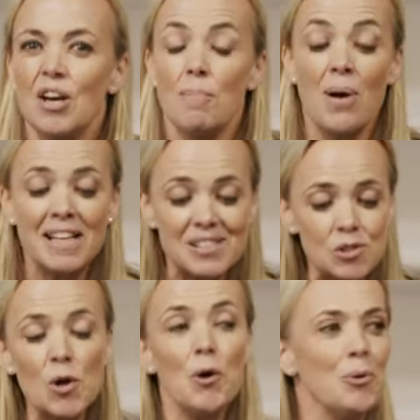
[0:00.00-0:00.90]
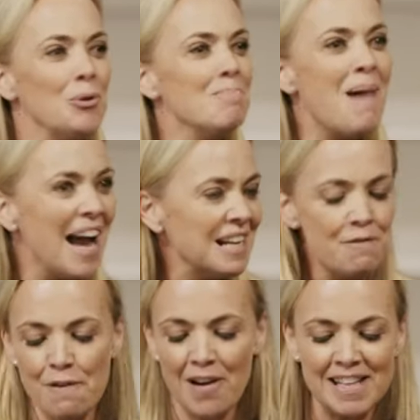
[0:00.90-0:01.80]
"My soul
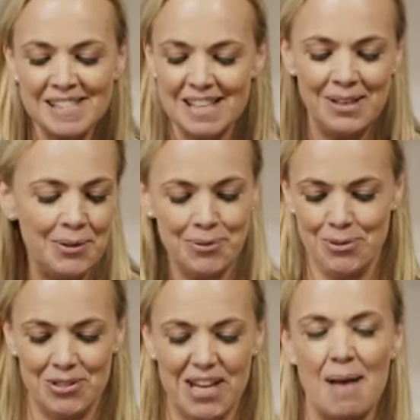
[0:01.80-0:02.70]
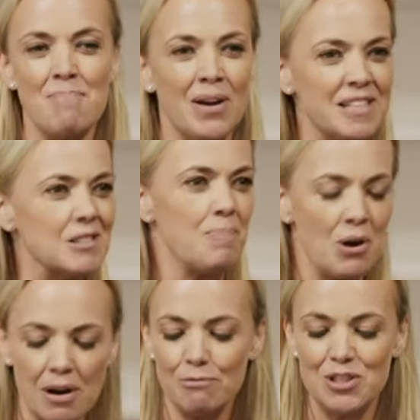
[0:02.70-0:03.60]
magnifies the Lord, and my
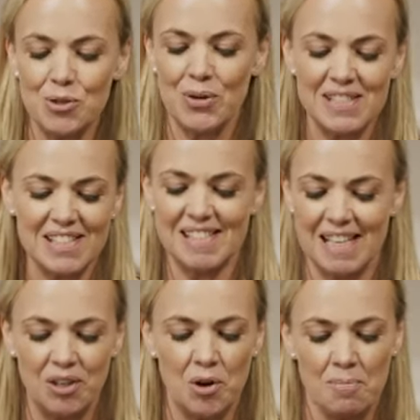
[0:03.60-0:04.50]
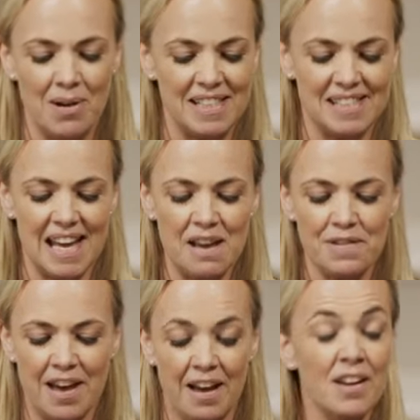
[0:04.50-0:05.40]
spirit rejoices in God my
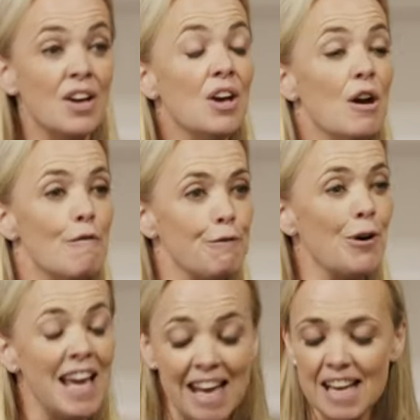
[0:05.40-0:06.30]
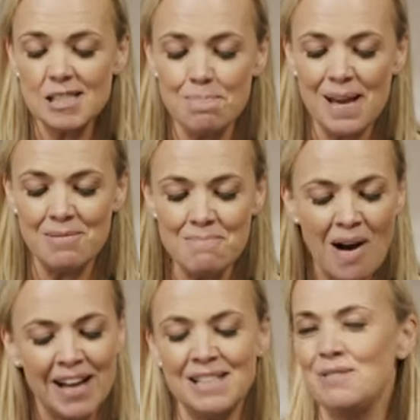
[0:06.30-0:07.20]
Saviour, for he has been
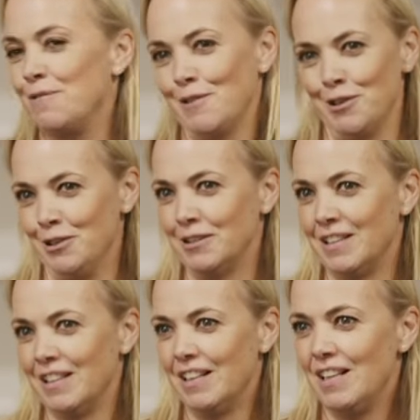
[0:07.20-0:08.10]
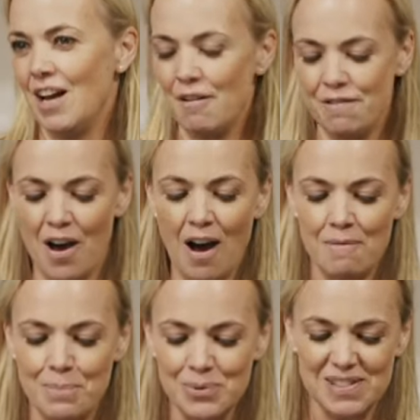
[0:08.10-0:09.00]
mindful of the
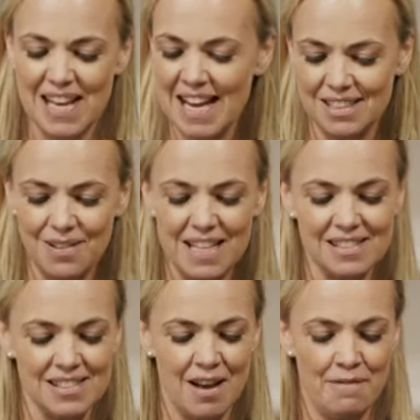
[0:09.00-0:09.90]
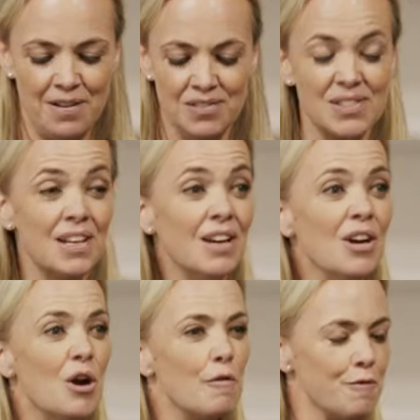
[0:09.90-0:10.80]
humble state of his servant.
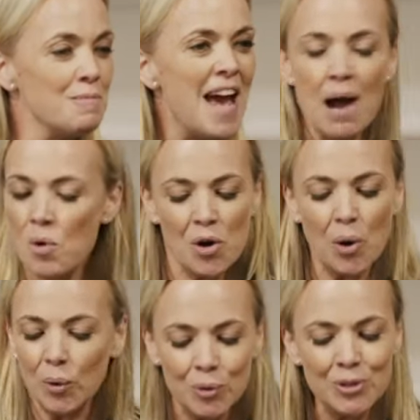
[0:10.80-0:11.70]
From now on, all